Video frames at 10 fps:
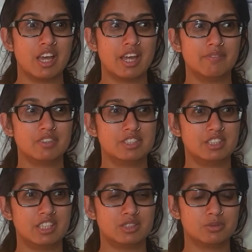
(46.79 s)
The
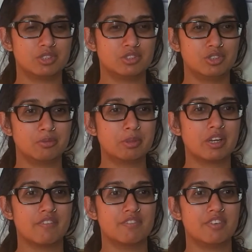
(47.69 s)
seats were super
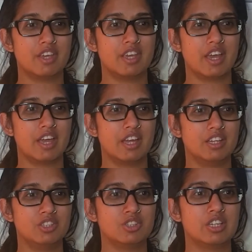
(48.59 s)
comfy
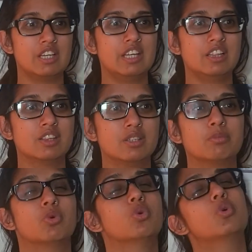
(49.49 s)
and you could lean
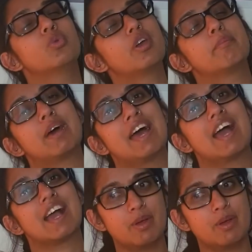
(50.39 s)
them all the way back.